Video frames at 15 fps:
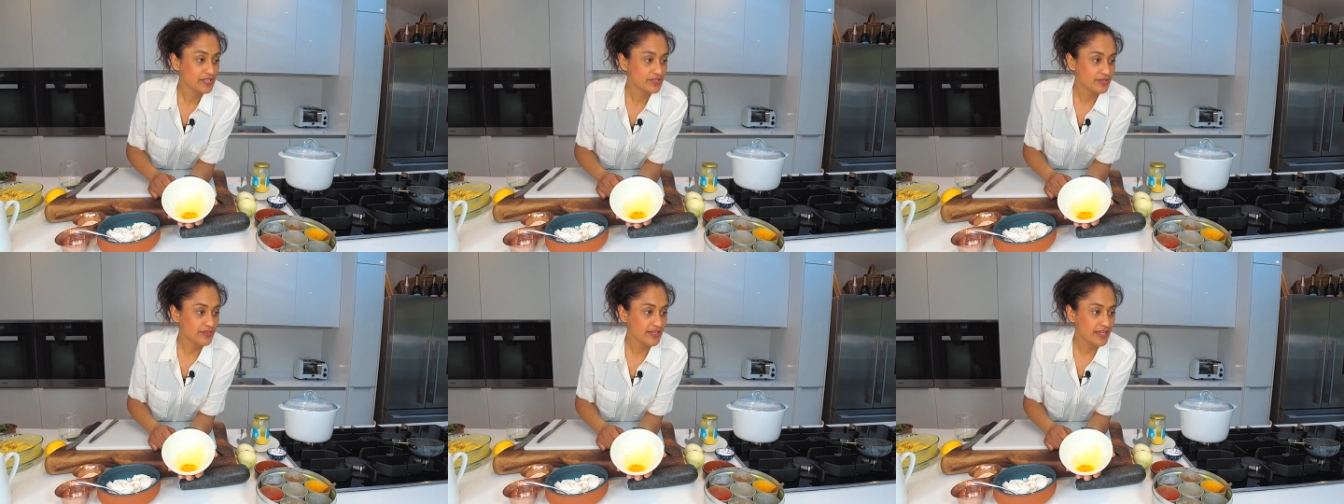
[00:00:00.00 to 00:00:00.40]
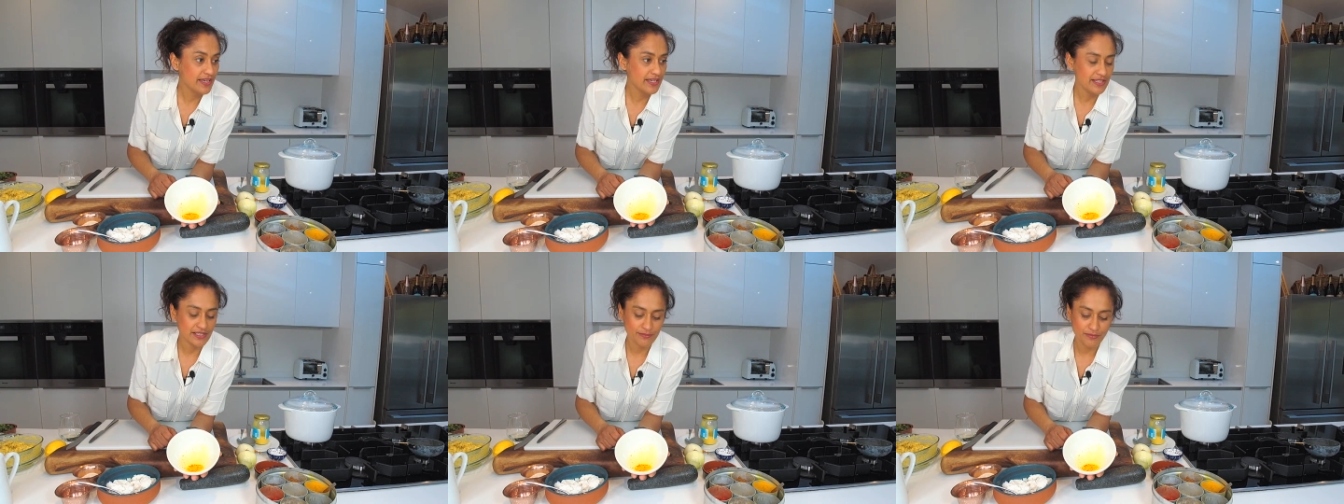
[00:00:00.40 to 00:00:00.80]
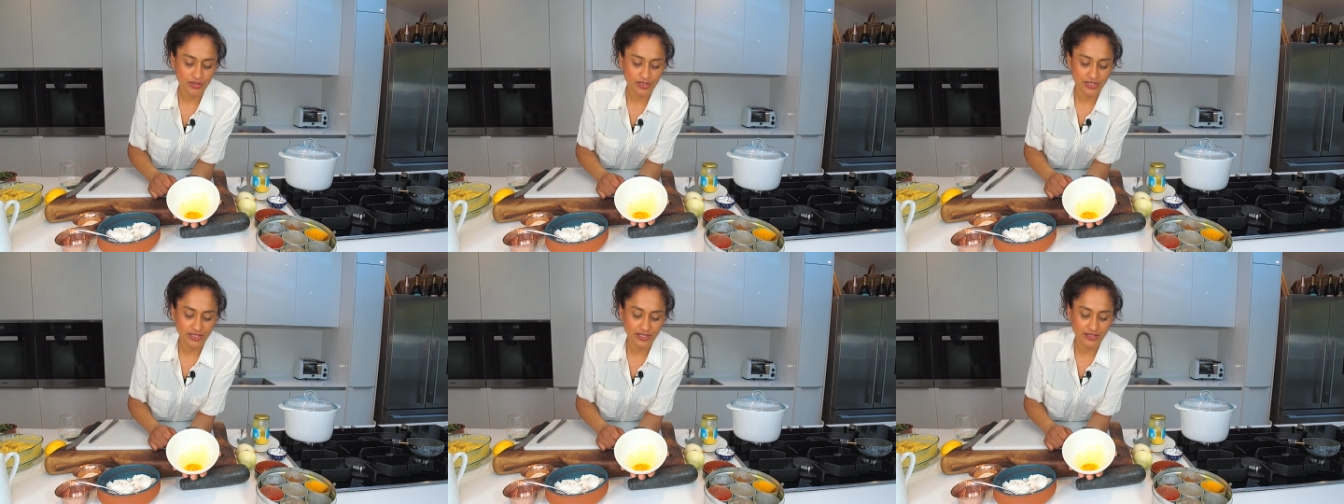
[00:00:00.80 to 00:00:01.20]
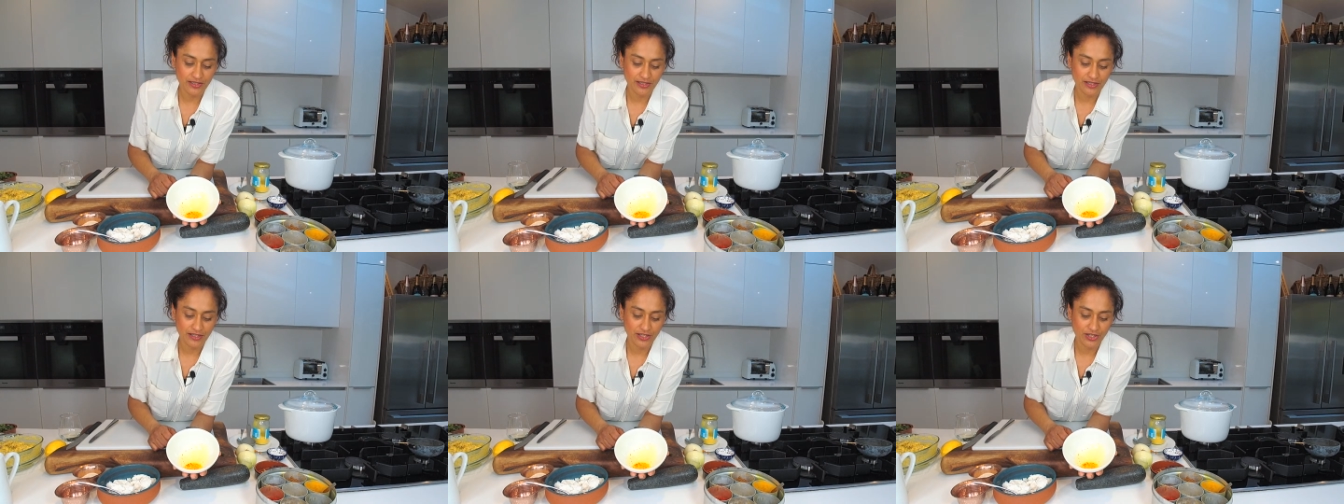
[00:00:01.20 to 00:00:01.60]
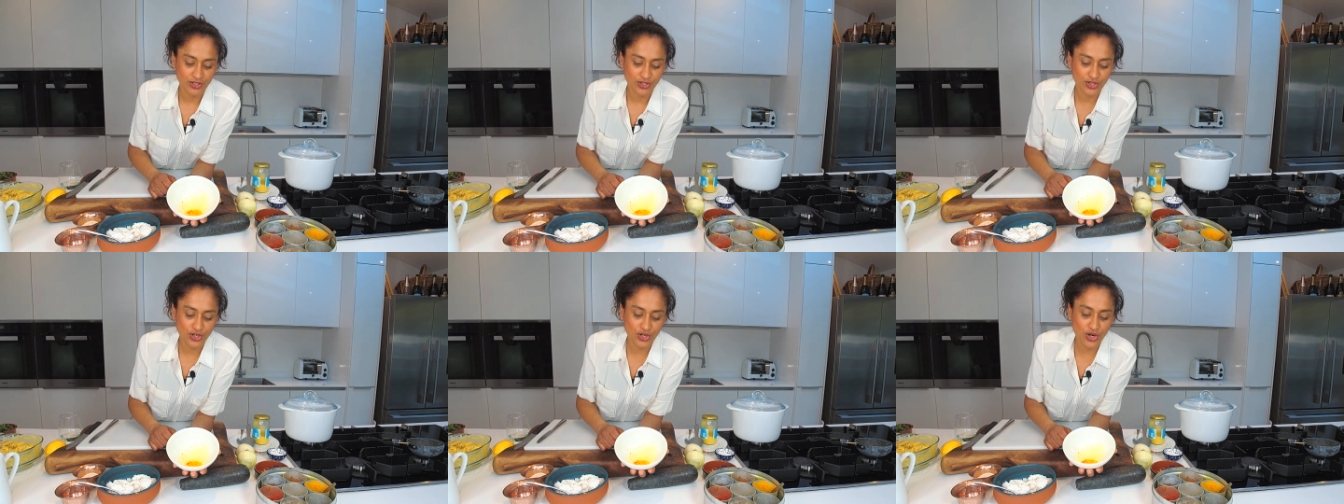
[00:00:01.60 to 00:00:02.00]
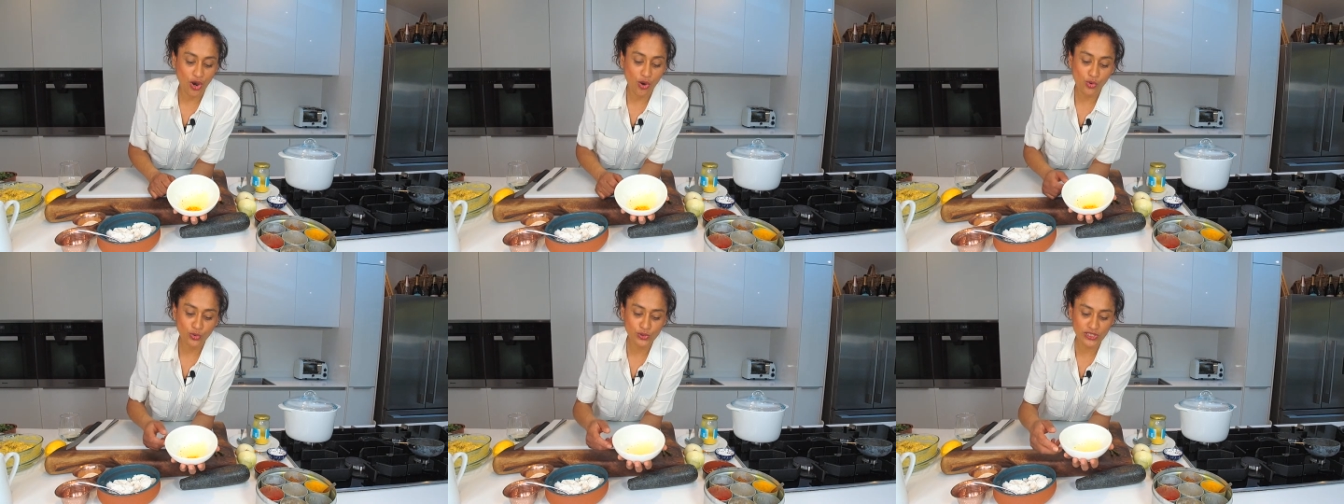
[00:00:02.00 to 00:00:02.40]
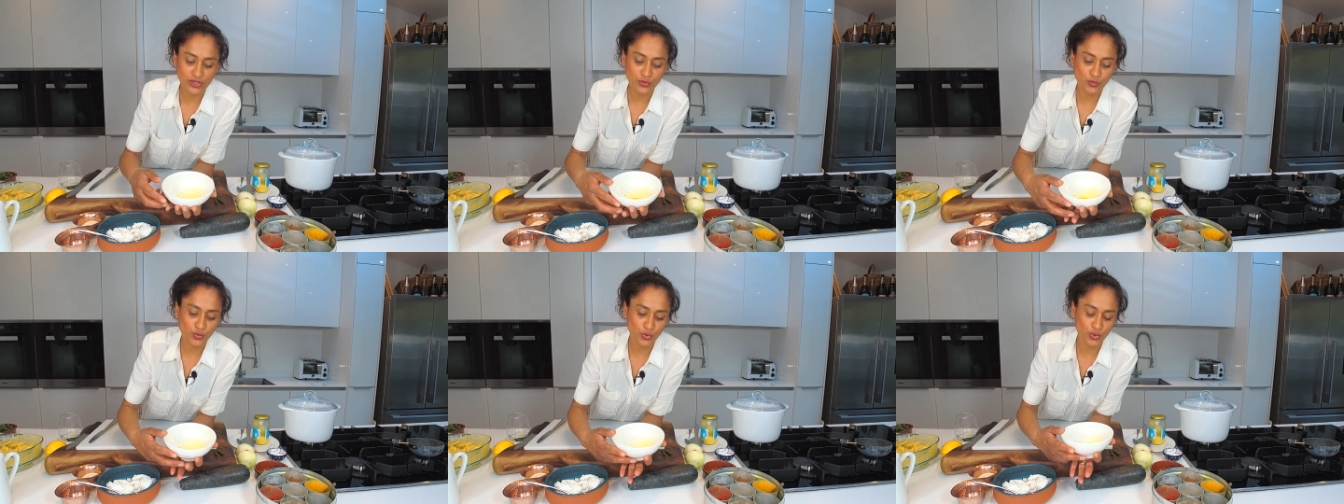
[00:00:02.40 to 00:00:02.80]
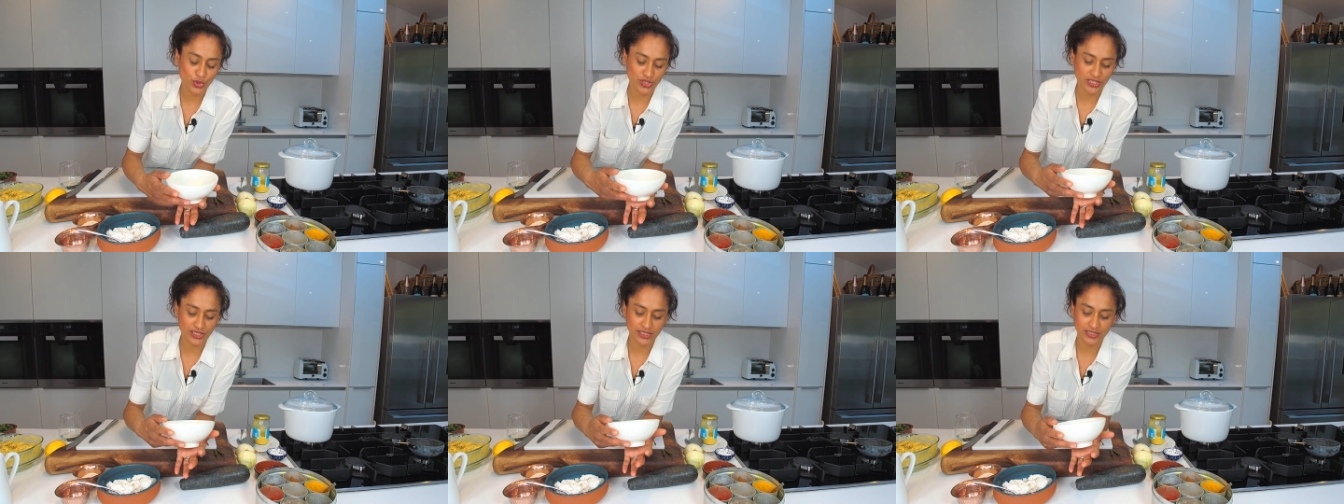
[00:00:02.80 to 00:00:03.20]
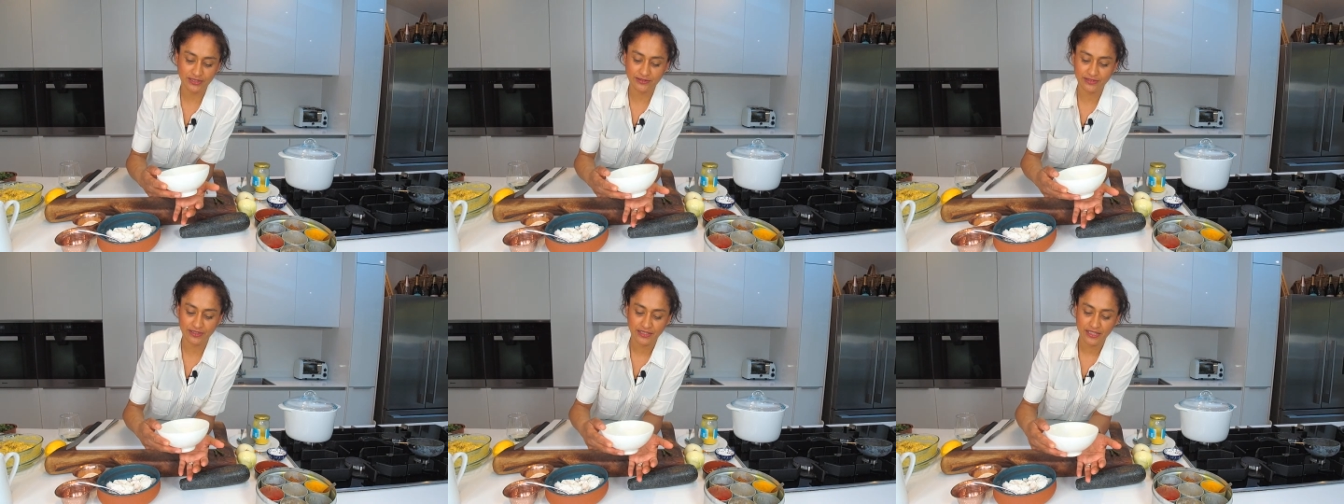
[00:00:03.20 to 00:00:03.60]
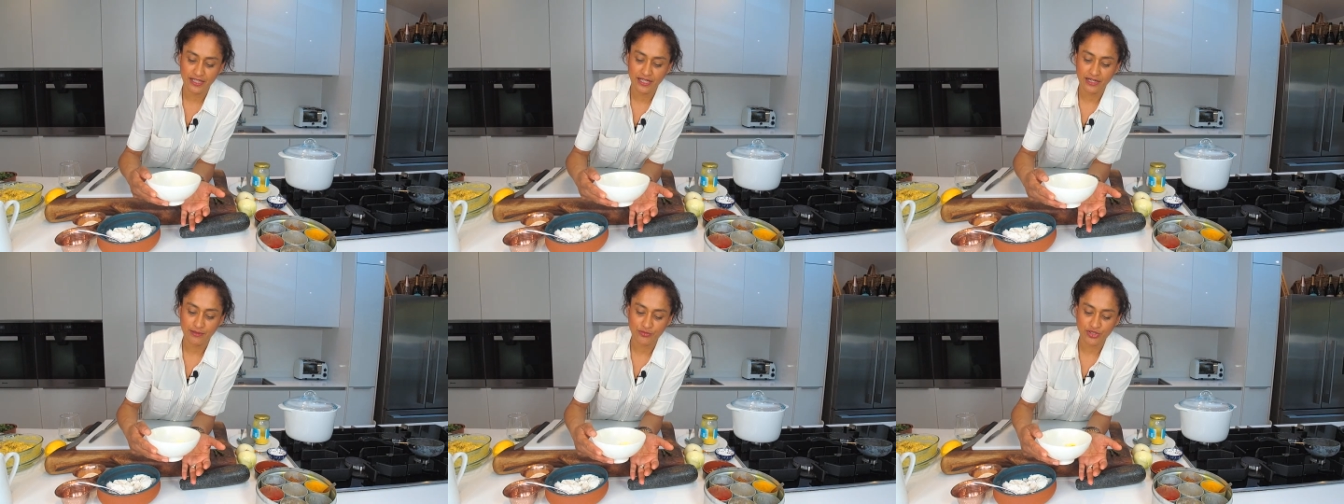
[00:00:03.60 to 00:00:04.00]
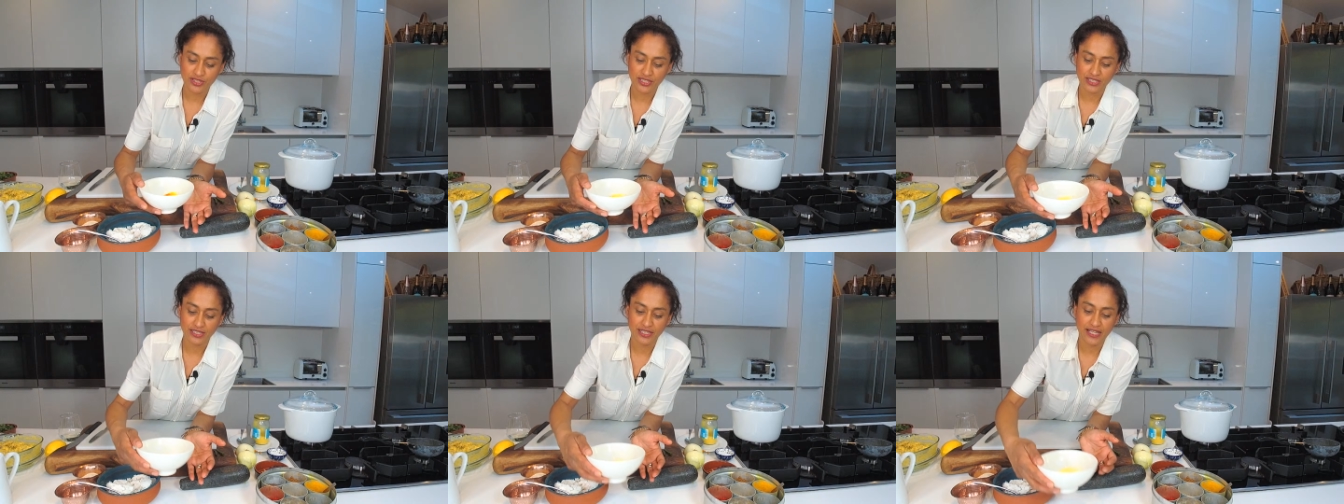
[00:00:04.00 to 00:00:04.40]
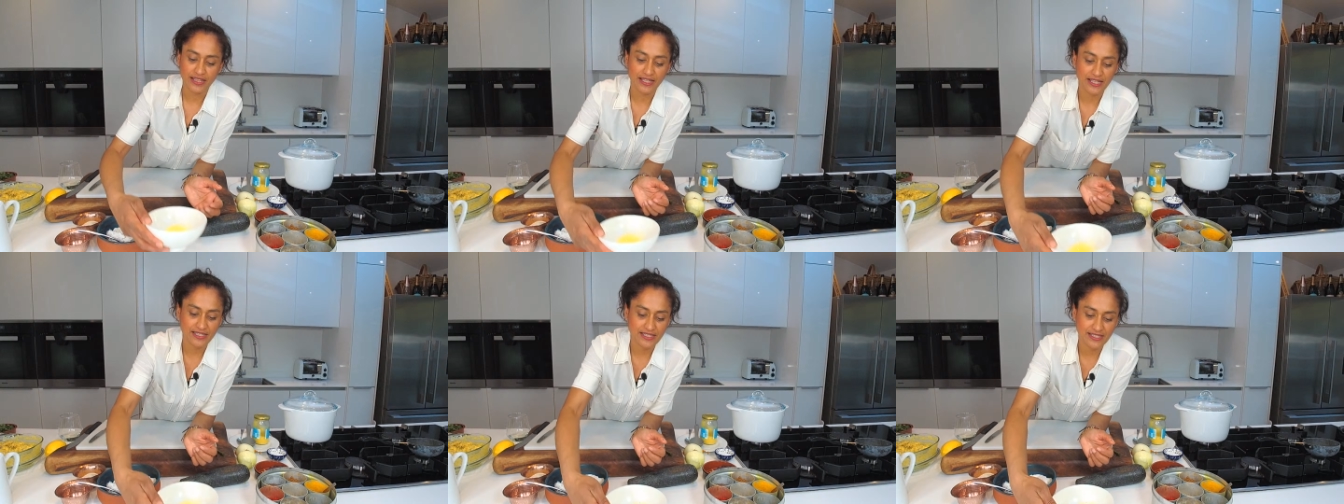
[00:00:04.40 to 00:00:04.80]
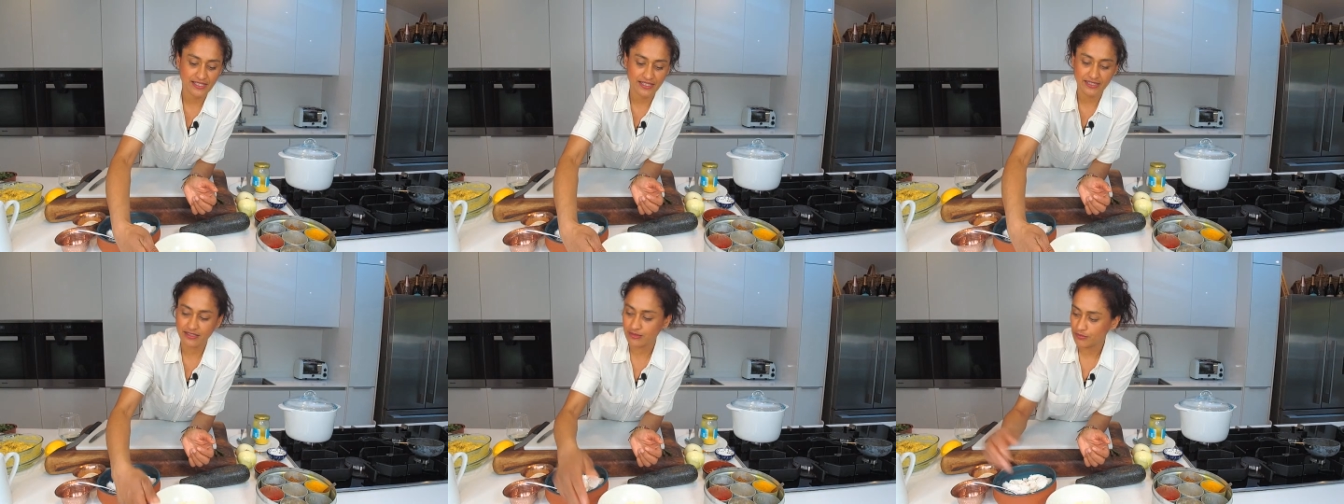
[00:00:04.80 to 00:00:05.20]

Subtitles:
So there is my golden water, and I'm just going to let that sit.